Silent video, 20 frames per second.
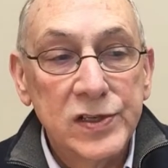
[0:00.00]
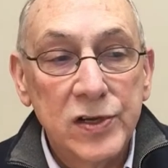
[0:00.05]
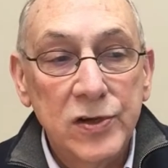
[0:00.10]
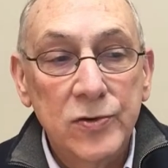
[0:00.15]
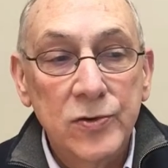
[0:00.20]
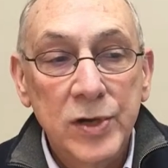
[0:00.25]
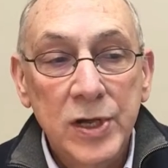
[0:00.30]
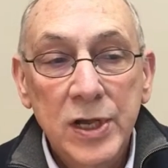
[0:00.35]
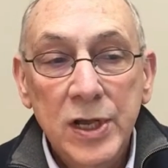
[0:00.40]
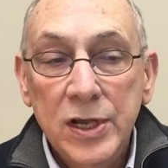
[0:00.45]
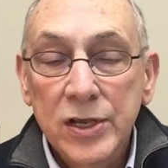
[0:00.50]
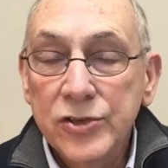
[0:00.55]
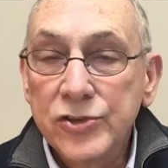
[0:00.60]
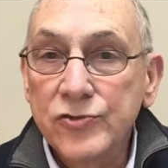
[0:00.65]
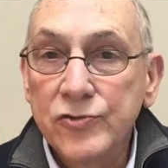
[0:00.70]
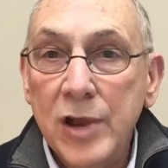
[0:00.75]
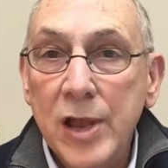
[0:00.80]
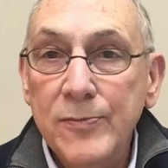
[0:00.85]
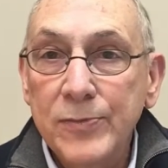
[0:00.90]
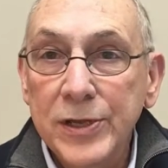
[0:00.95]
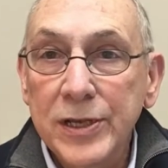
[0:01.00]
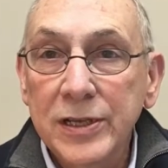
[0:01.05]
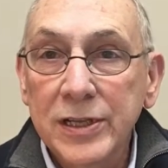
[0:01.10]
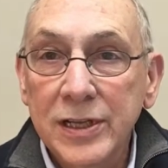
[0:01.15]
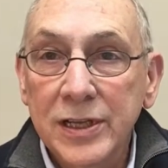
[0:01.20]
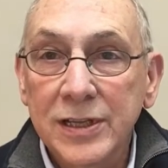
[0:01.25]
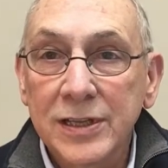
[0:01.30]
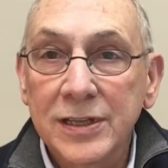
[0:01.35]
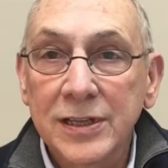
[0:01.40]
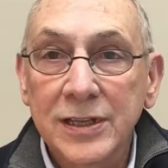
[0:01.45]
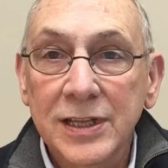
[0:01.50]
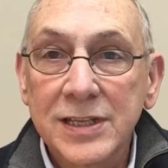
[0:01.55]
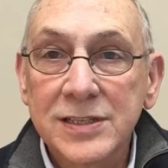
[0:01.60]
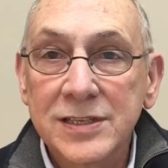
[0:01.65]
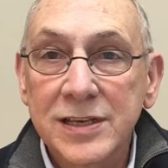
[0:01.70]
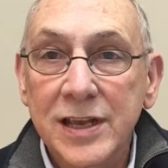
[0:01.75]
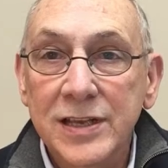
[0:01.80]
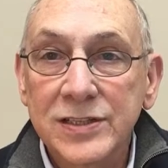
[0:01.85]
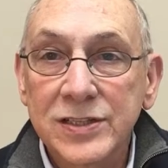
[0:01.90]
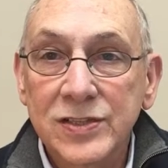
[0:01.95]
So strap in and
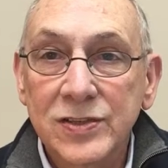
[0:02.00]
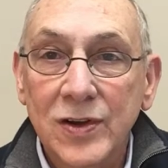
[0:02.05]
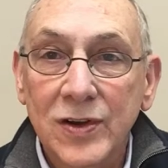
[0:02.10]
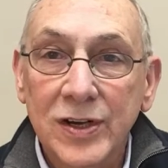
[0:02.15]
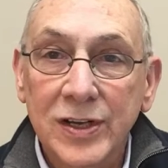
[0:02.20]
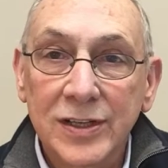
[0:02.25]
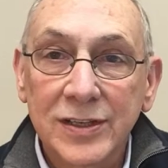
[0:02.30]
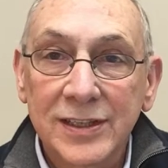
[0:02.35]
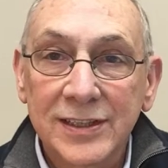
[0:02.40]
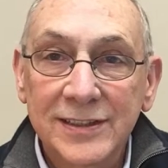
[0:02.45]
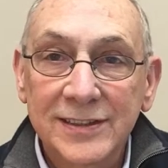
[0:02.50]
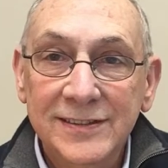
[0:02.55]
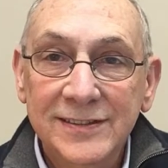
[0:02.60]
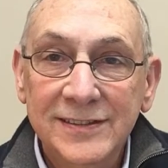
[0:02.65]
let's get started.